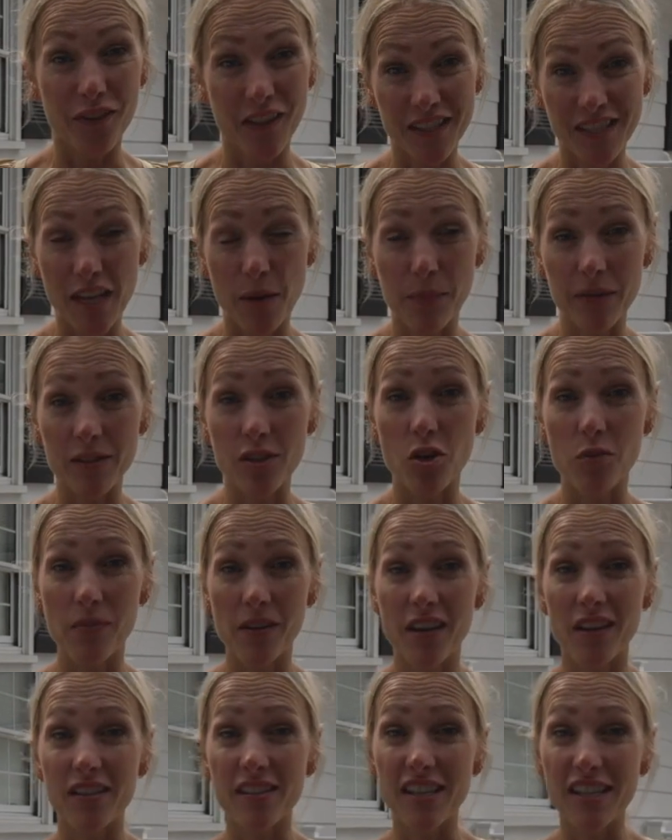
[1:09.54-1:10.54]
this episode
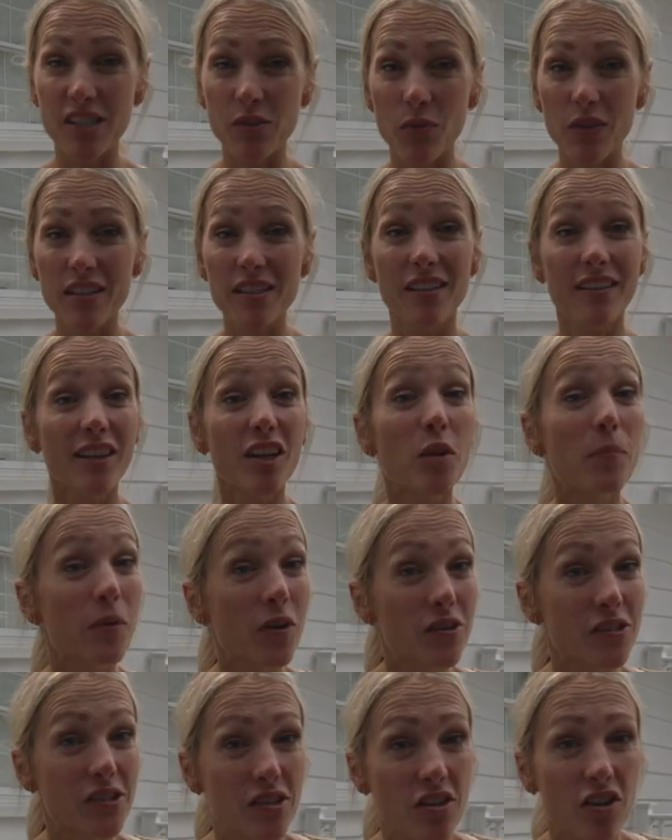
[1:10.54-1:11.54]
because this one's a little
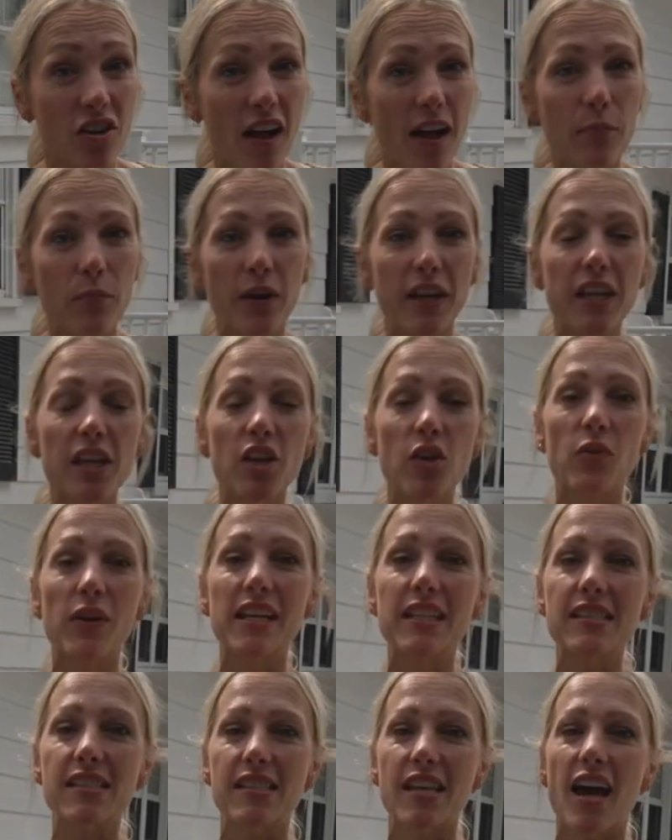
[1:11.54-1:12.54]
personal. I'm bringing you
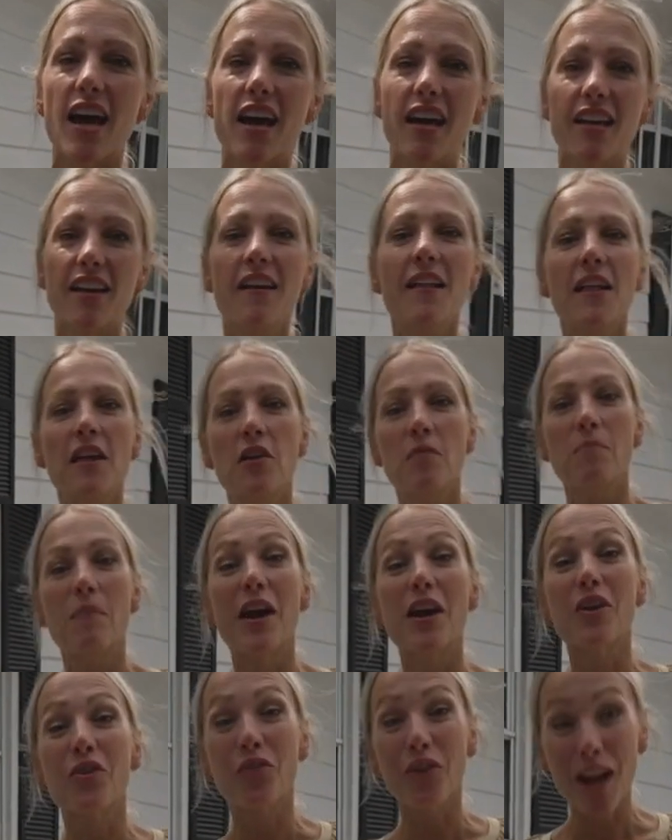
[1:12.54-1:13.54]
inside
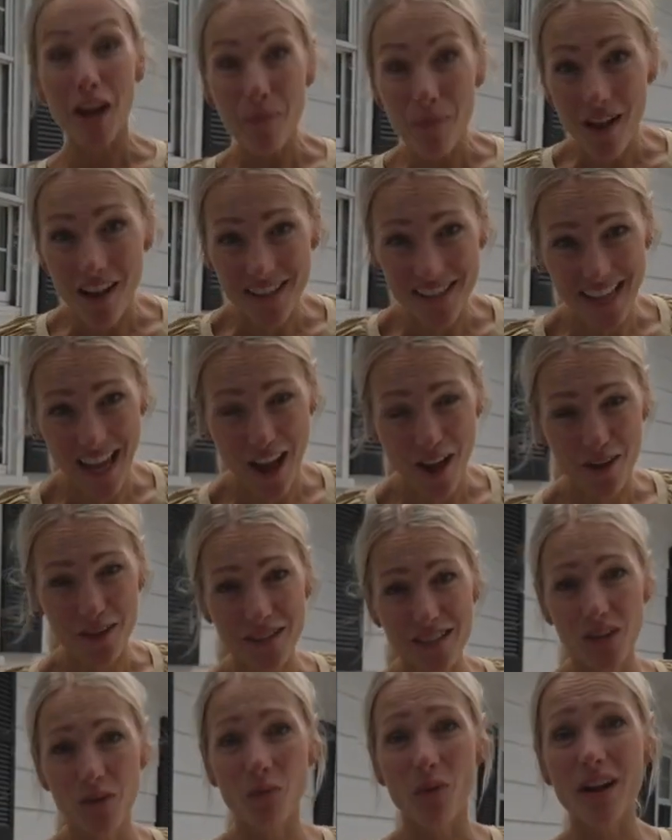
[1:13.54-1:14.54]
my grandma's
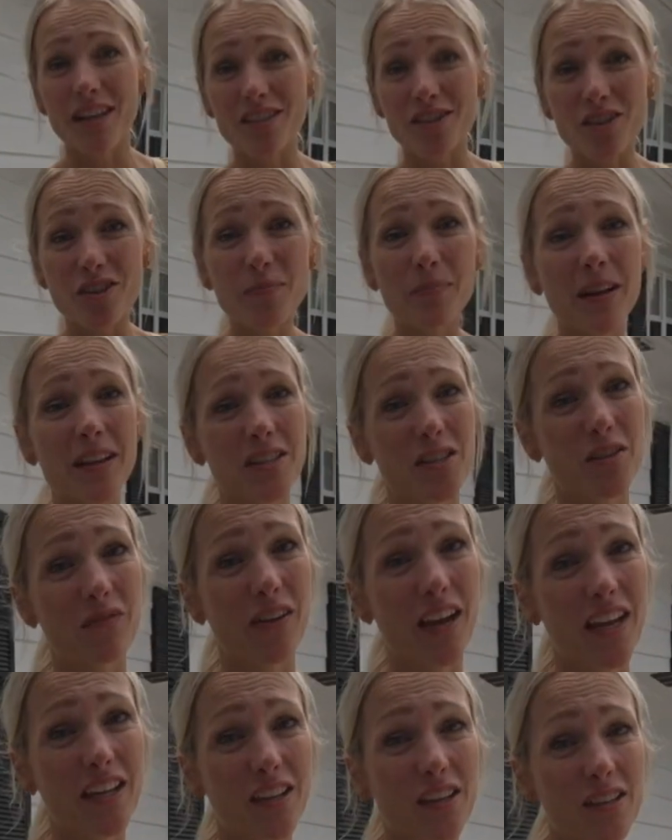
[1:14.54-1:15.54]
house in Western
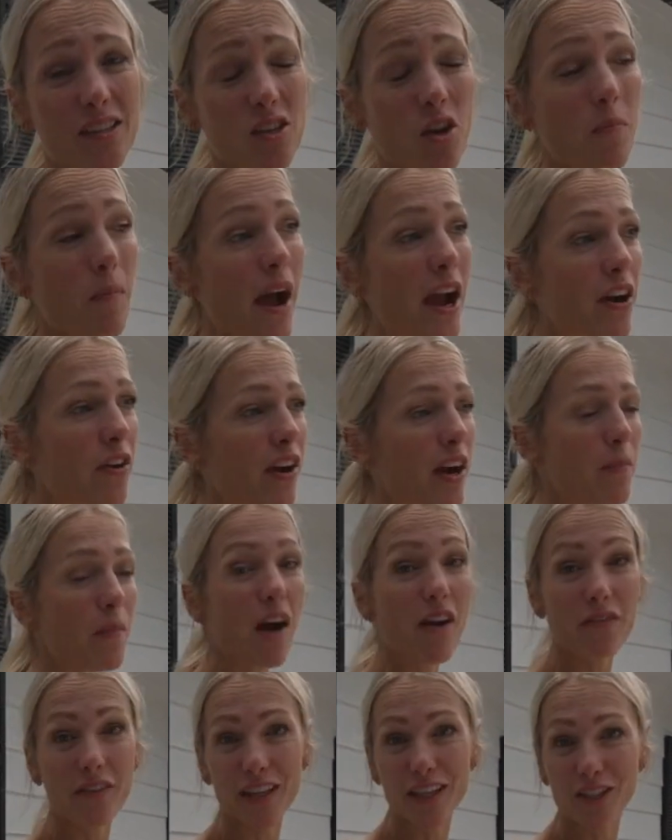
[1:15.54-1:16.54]
Pennsylvania. So my
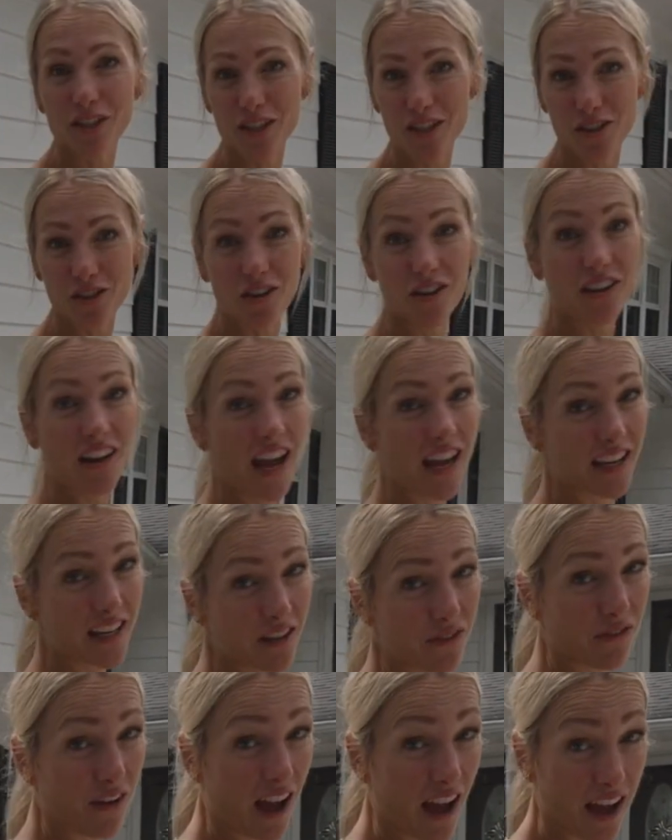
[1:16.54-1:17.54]
Grandma Vee just turned
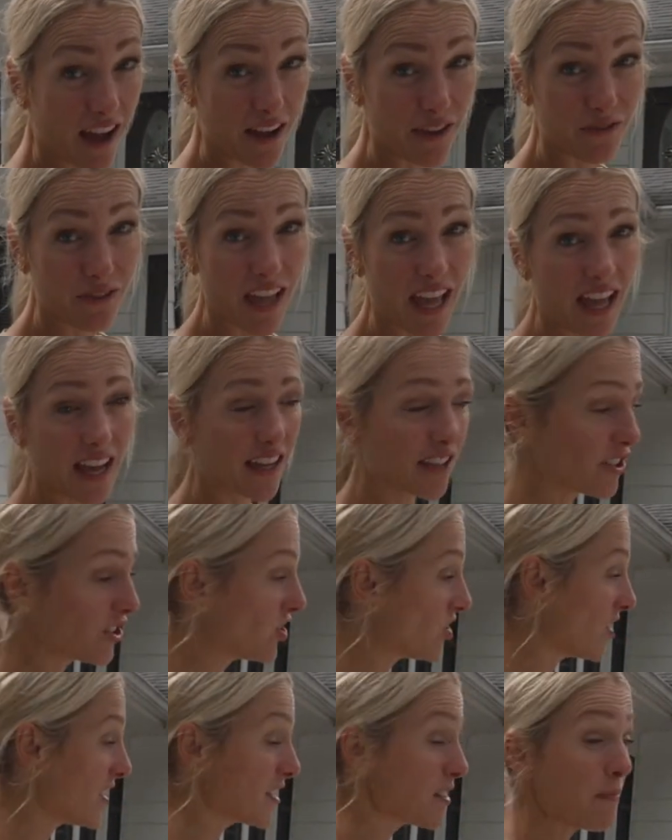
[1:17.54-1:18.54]
95 and
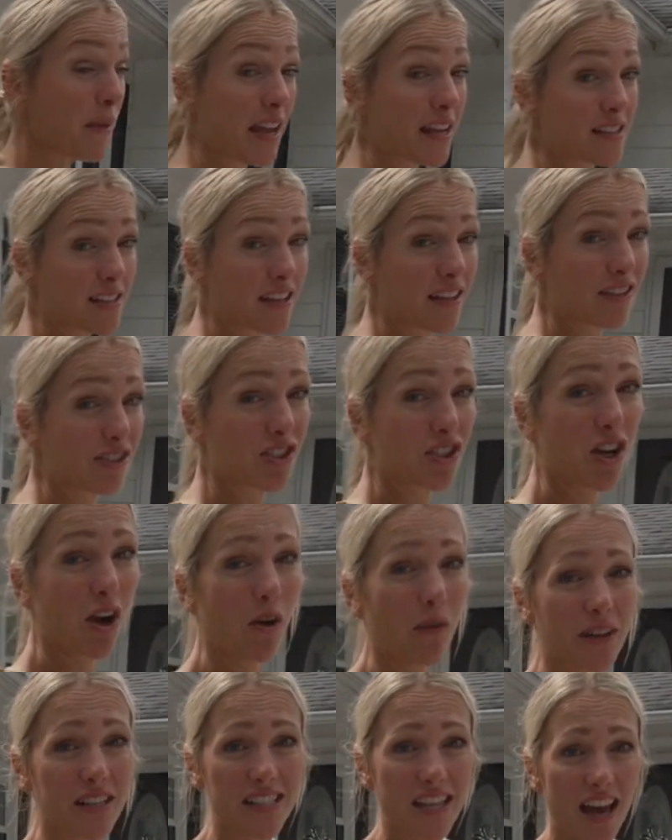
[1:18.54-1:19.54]
she's amazing. She
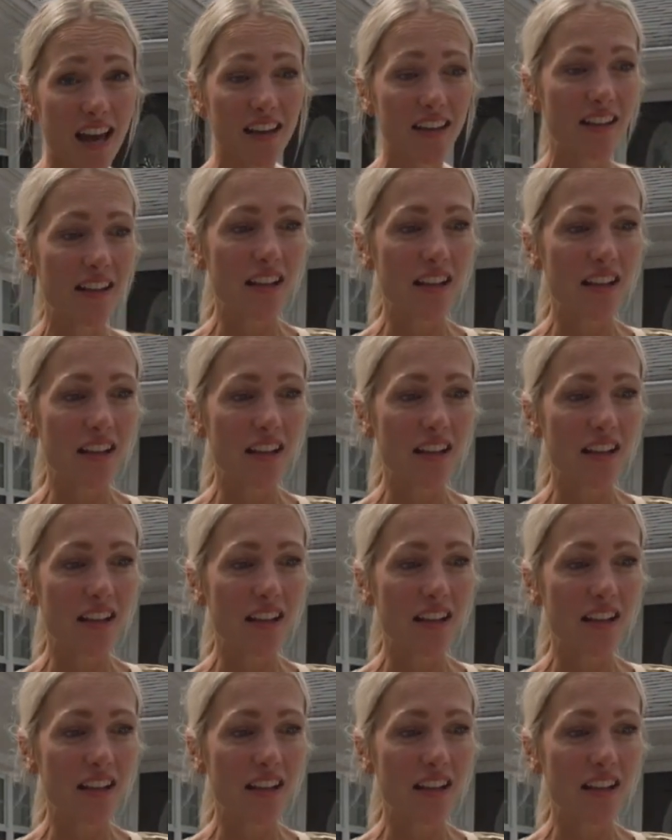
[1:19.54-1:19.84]
always had